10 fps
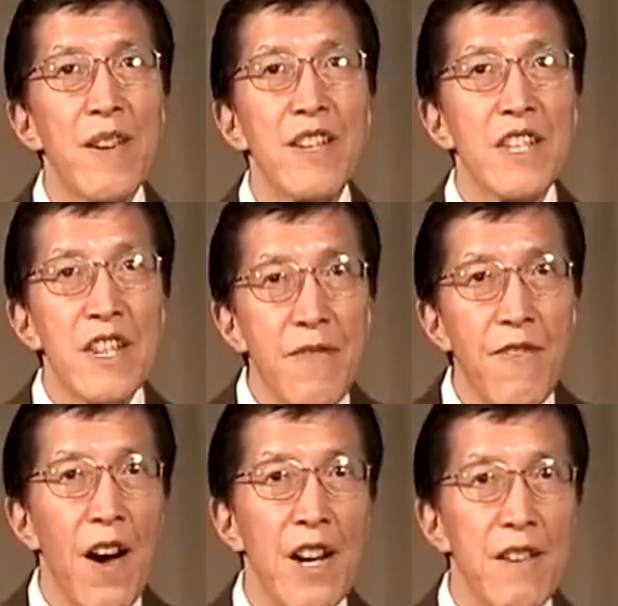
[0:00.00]
is
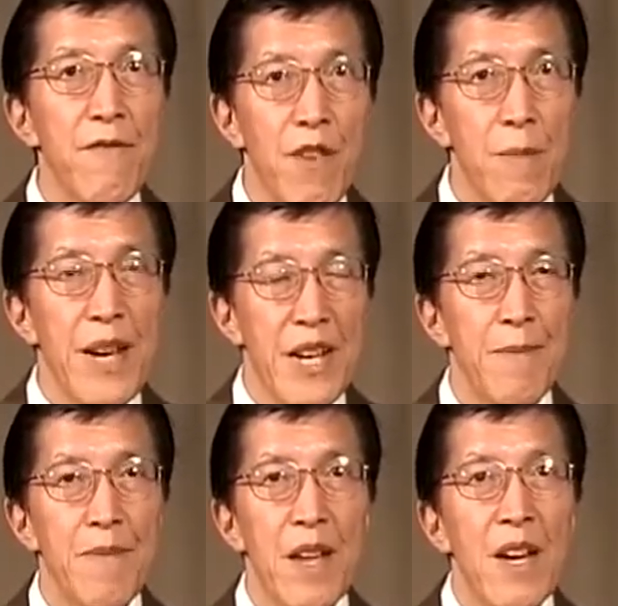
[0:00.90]
defined for me.
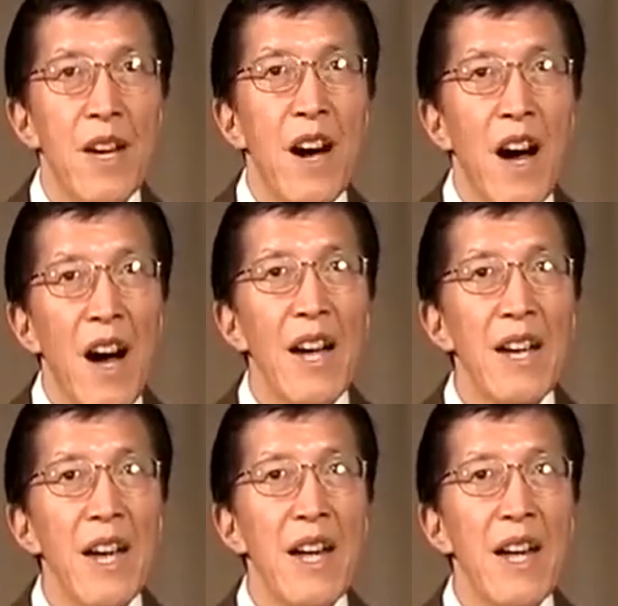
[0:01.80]
I